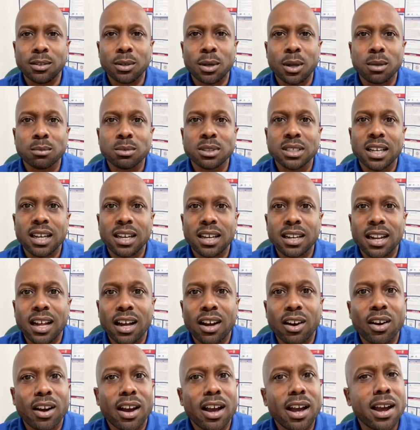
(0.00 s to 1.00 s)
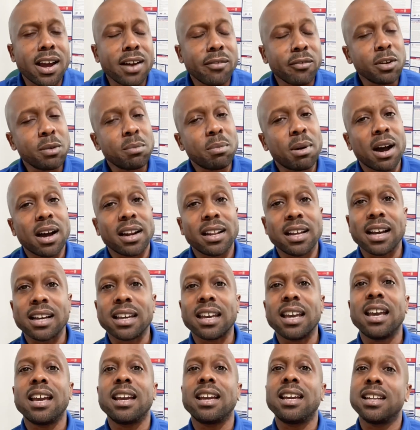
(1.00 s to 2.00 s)
You know what I'm saying? Now, everybody I
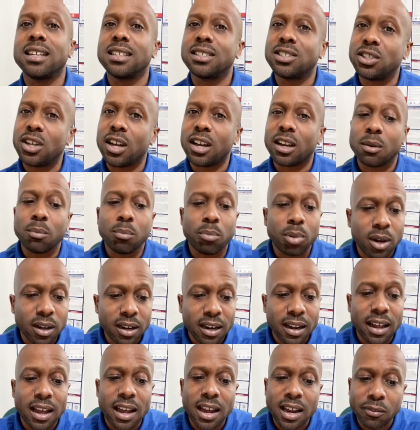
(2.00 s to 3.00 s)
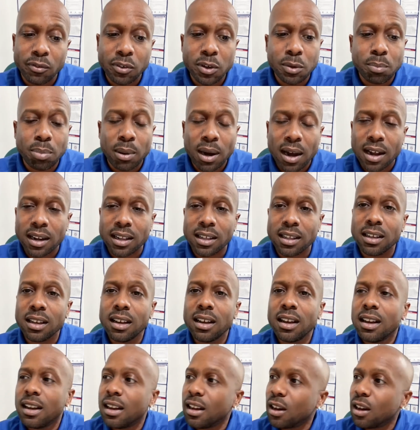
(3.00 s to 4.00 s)
can't get a check, but everybody